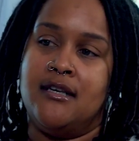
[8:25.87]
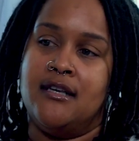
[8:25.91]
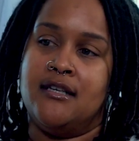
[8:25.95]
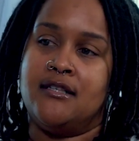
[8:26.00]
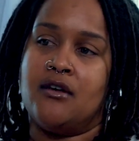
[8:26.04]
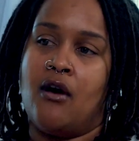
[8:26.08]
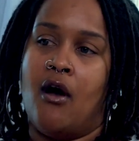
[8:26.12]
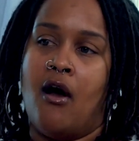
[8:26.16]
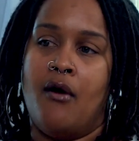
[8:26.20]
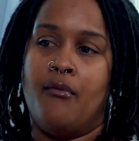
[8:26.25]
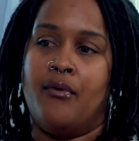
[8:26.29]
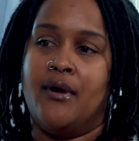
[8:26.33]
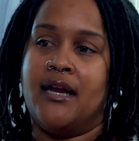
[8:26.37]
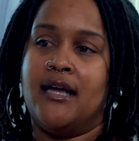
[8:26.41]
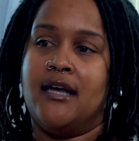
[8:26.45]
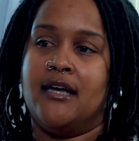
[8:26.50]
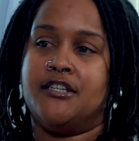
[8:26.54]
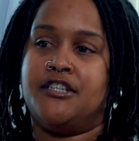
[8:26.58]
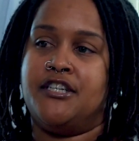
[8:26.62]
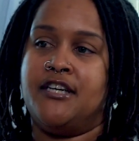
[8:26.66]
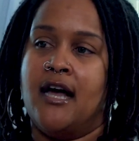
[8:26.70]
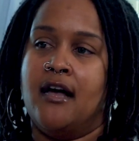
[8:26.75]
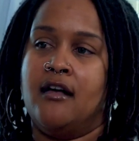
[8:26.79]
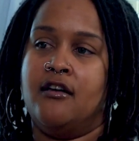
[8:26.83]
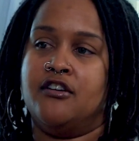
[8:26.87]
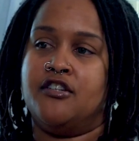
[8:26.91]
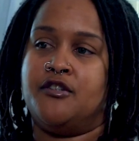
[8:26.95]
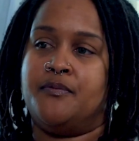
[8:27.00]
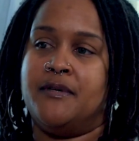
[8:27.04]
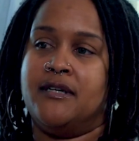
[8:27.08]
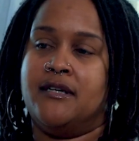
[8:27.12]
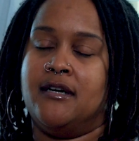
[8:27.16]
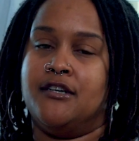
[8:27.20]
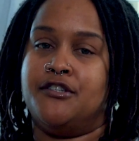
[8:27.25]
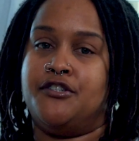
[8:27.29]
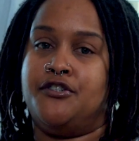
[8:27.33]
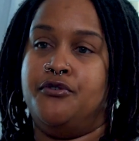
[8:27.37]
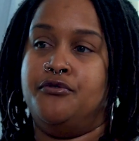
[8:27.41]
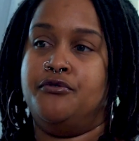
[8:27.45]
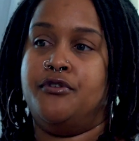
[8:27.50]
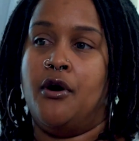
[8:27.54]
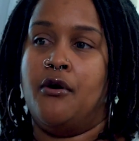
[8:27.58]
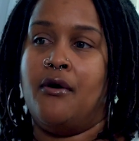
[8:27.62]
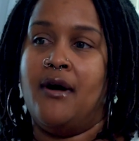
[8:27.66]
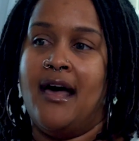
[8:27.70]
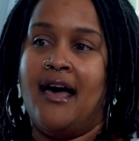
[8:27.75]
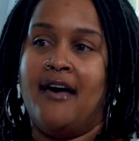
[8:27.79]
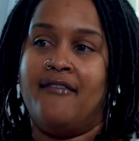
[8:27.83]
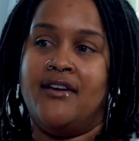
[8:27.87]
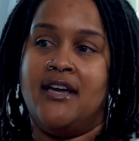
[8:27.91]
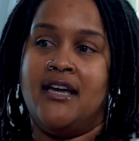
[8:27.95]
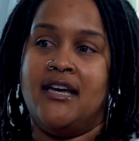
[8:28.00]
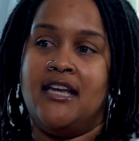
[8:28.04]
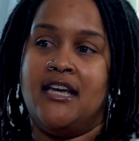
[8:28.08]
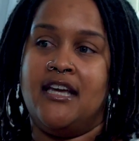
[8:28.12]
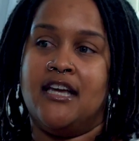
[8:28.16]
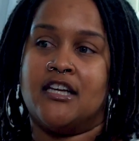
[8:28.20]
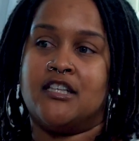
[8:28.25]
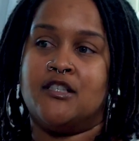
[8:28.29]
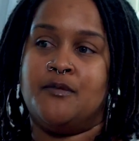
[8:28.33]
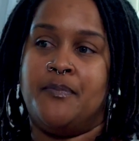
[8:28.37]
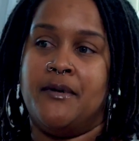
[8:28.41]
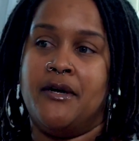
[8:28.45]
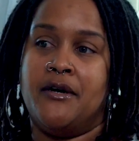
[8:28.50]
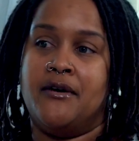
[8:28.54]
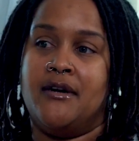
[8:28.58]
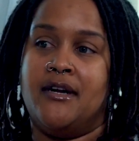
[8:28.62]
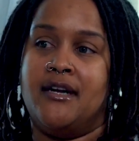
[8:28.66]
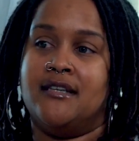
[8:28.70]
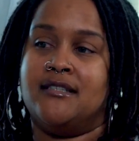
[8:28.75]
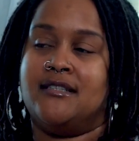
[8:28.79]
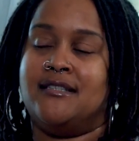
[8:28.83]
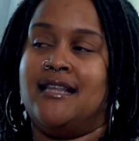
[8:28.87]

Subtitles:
it's already a challenge because you don't have any experience